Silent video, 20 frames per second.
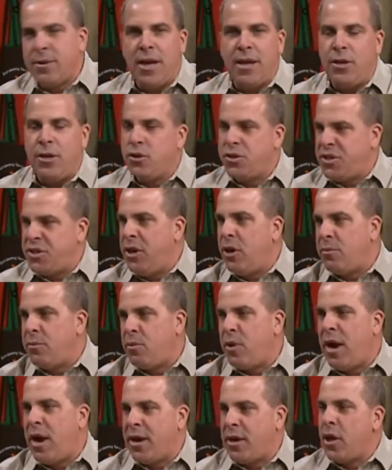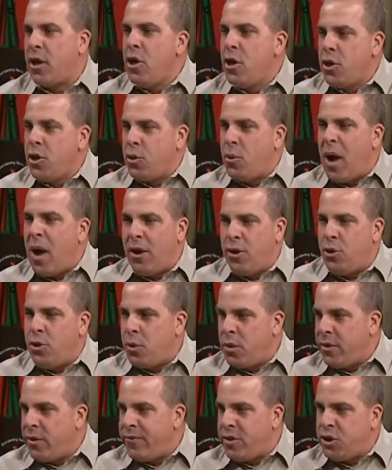Okay, you'll see our product throughout
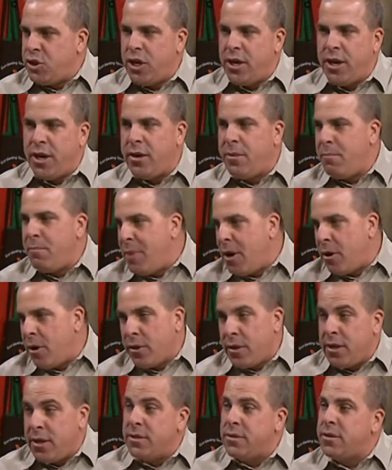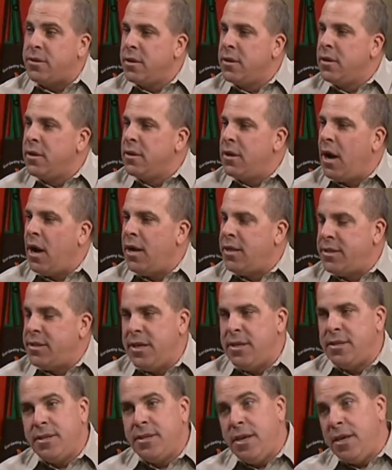Northern Virginia, Maryland,
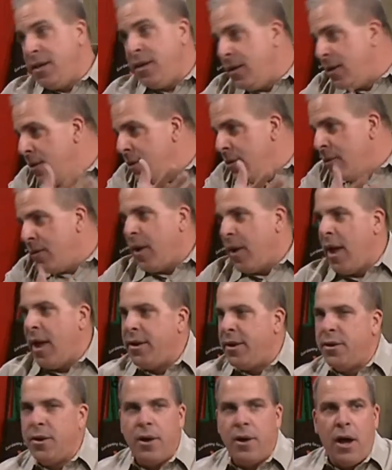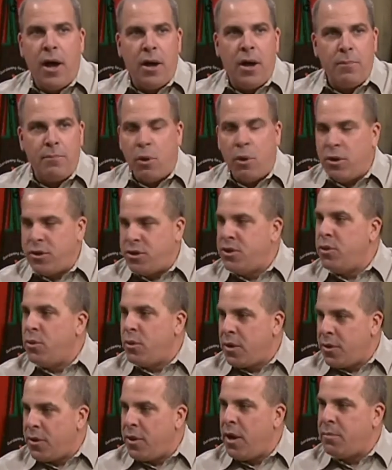D.C., and parts
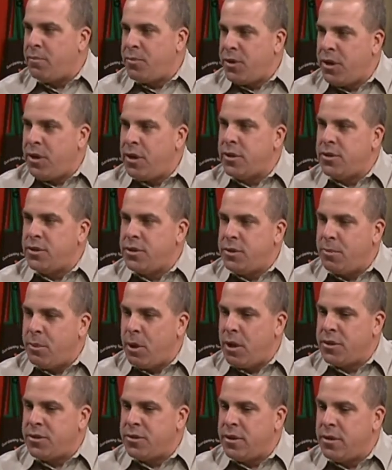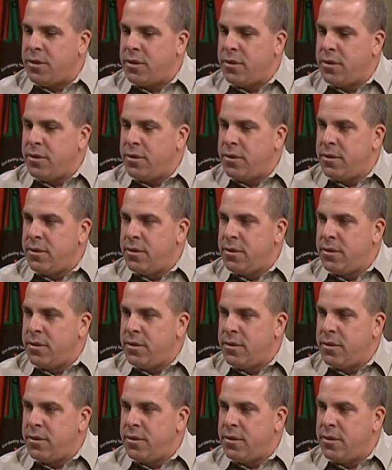north up to Boston.